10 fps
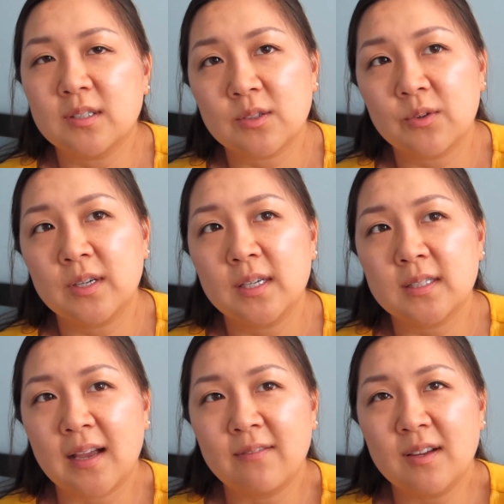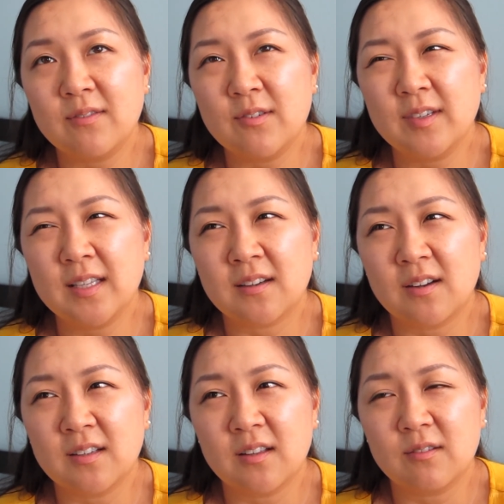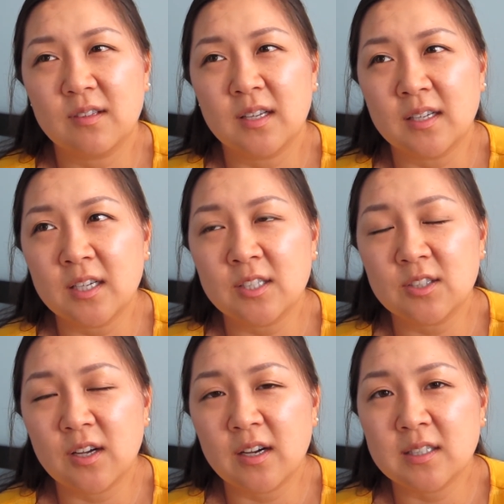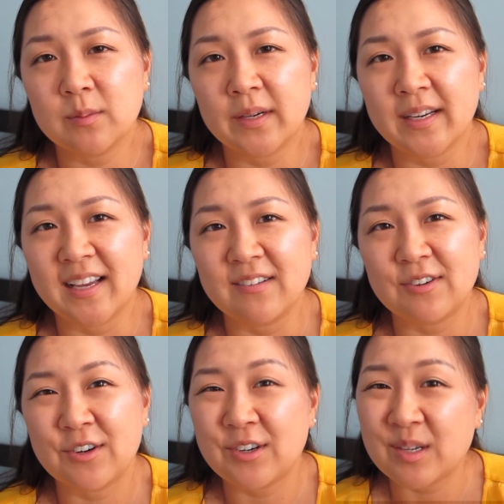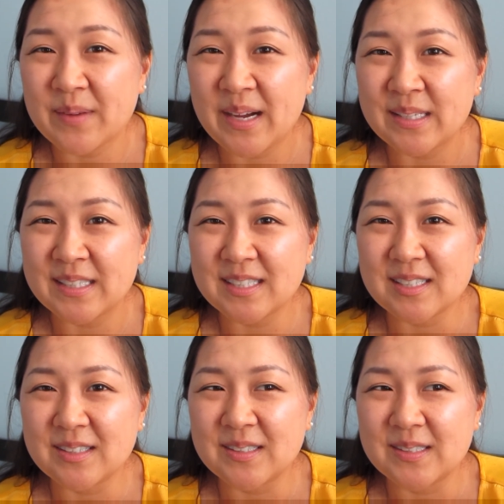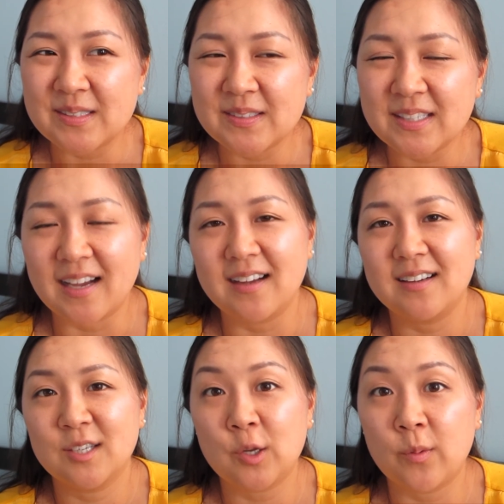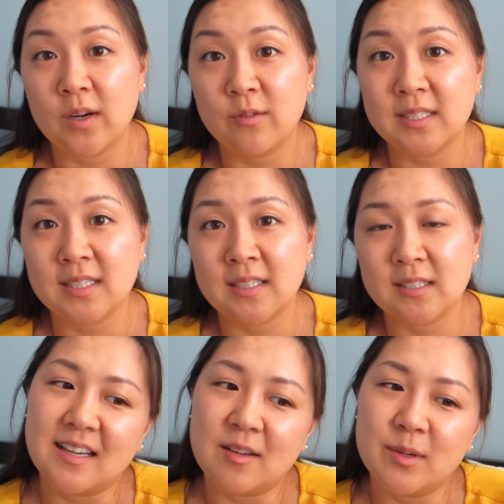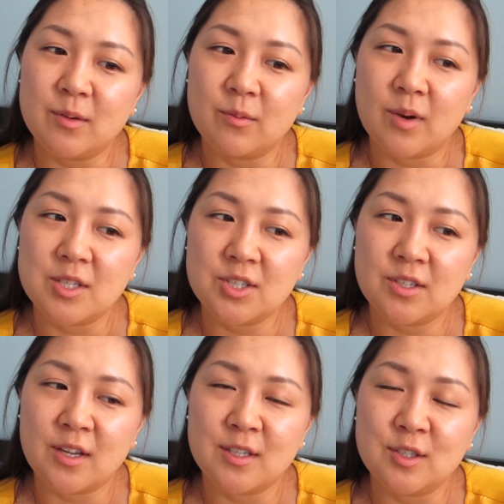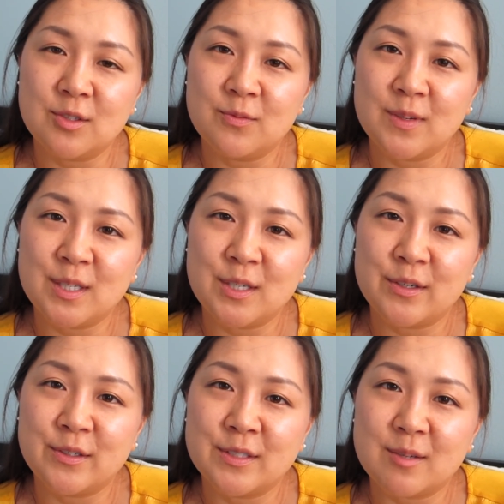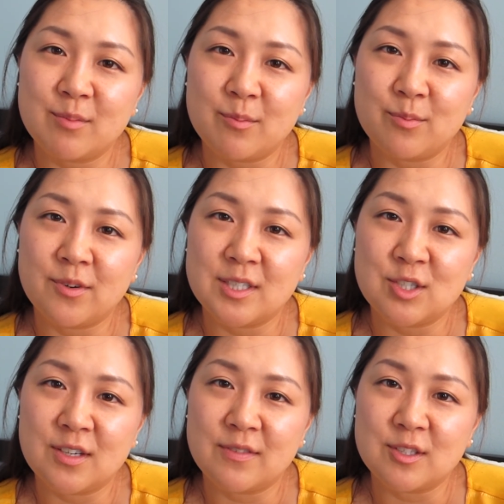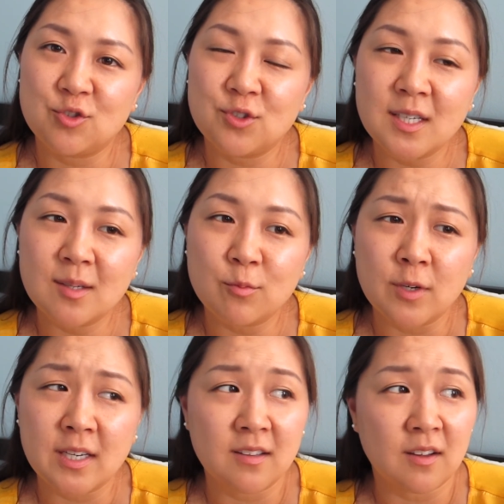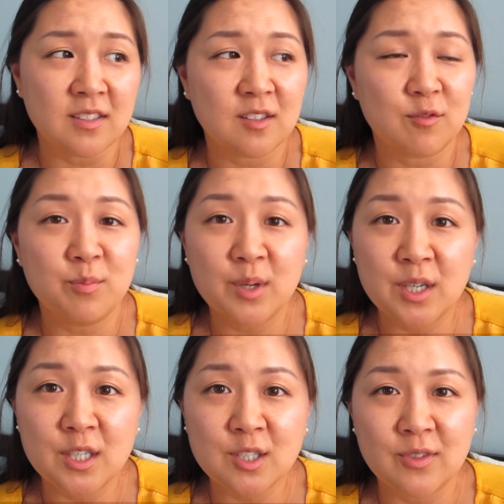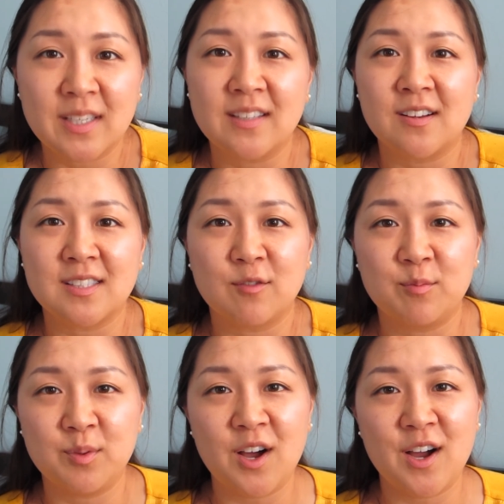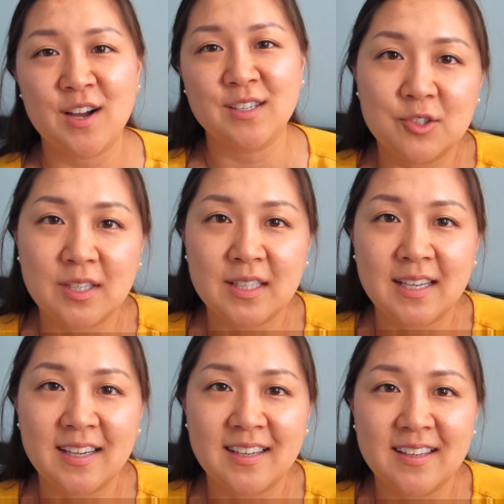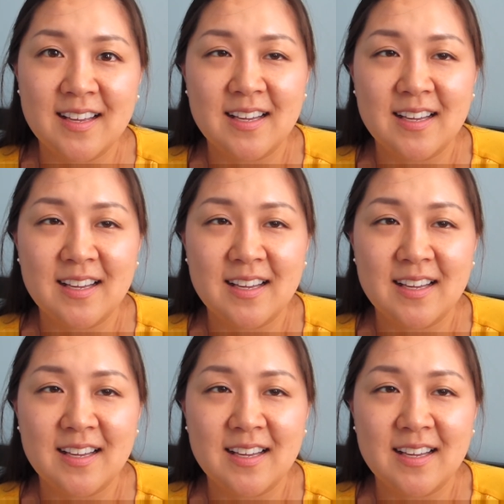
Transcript: stories. I've never really gotten luggage lost, but I've heard about it, so yeah, don't want to risk it. I've been watching a lot of YouTube videos in preparation of this trip, reading lots of books, reading lots of blogs. Australia,